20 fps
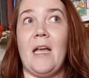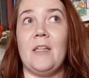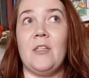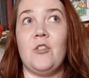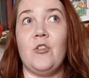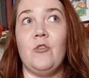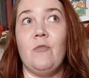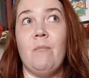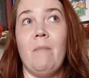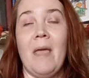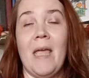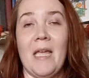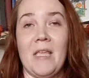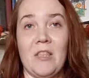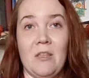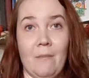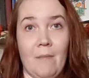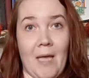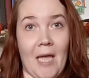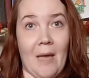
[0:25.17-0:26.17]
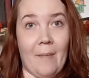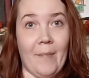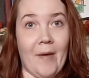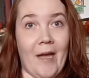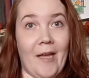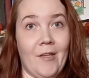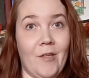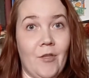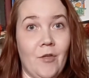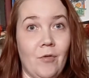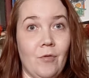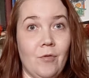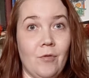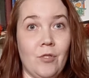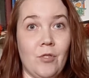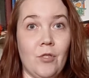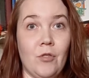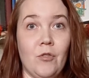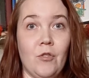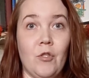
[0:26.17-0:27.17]
To make the map, I
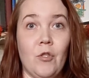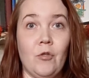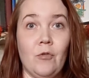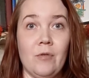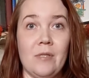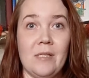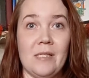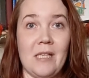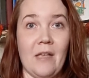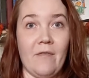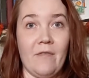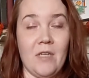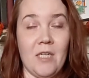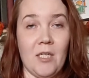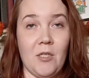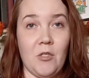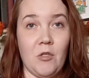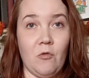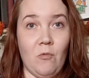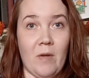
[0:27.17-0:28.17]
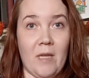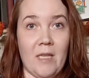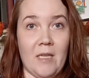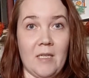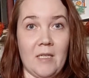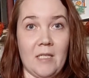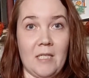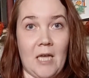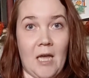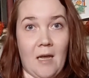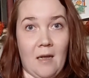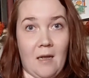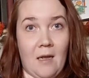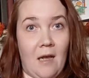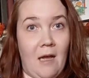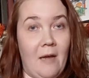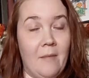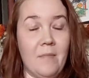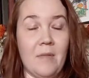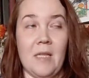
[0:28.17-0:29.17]
used
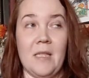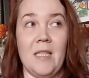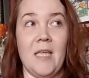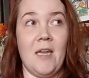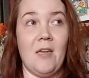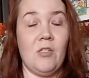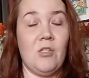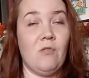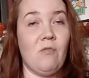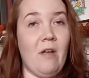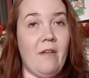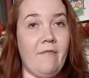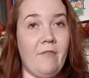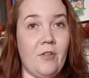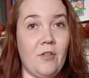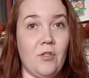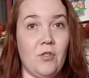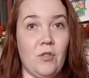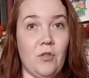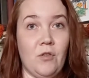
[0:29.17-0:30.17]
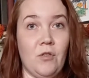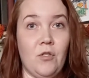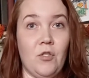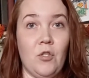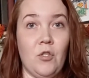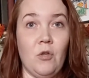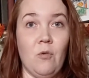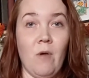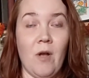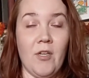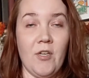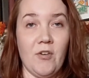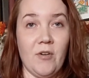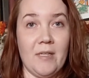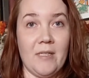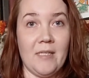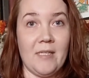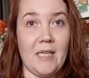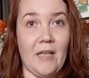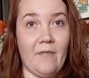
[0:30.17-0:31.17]
270towin.com, and that is a reference to the
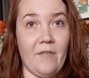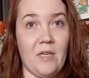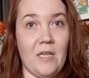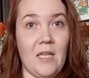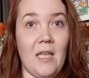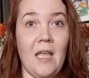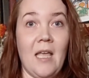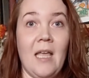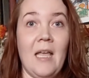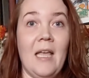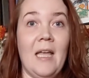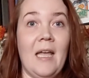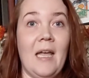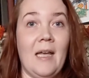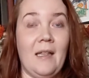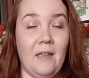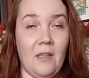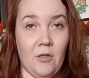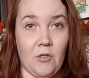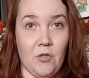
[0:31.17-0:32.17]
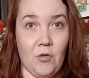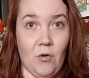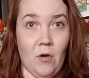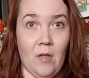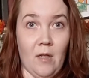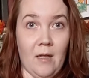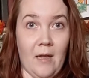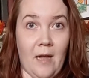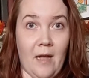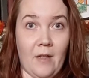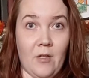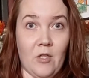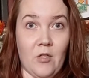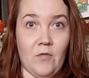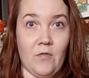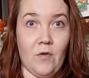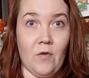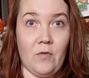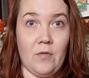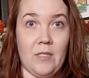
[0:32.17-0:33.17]
270 electoral
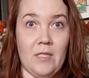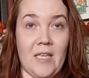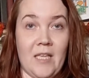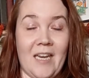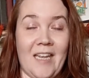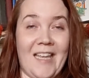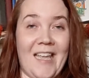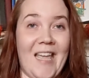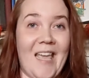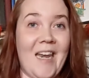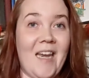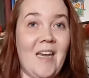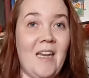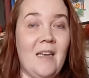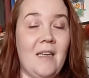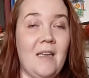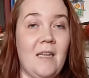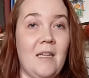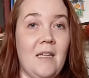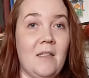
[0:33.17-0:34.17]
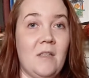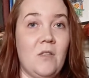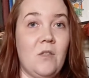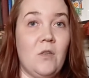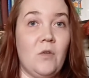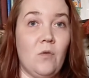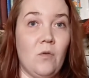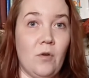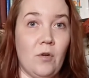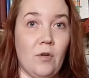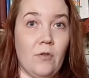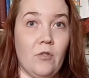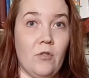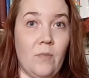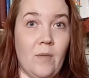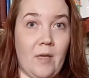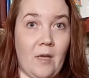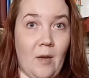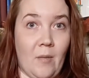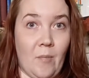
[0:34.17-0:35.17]
college votes that a candidate needs in order to
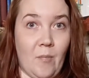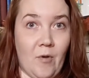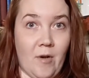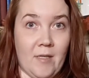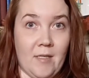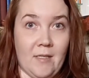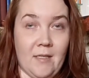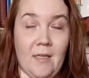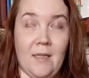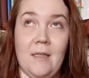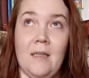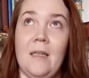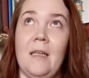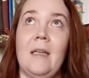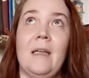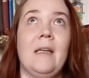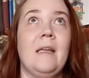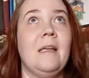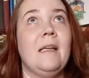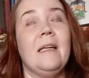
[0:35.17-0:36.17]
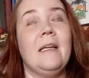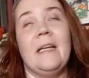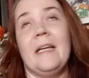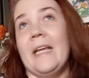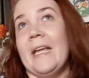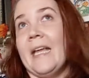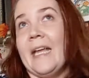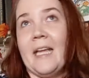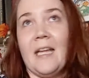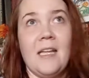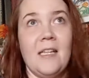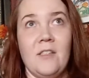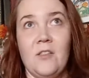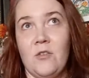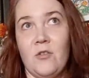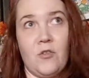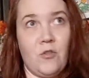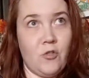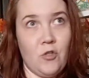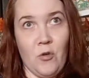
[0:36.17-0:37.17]
become president. It's a
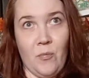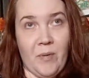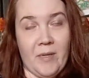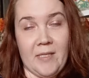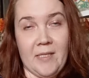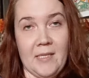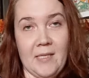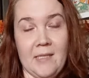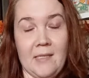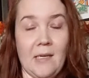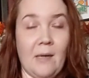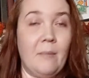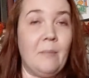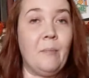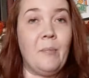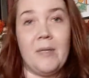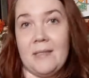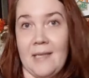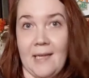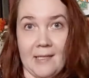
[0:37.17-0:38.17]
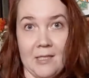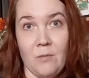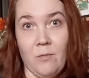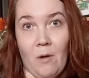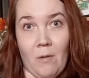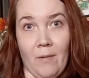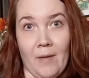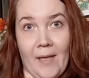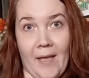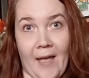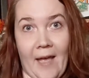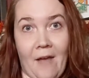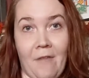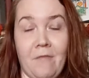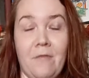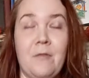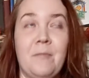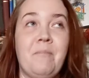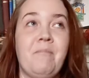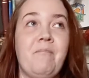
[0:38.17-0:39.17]
stupid system, but that's what we have.
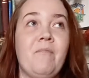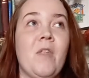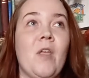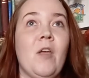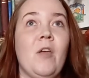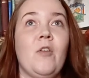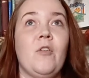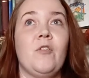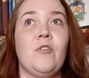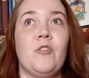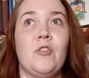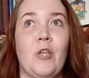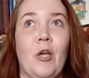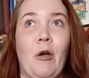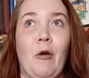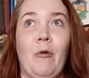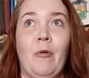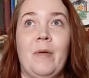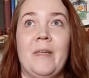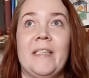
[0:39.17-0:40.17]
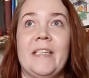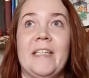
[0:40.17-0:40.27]
So,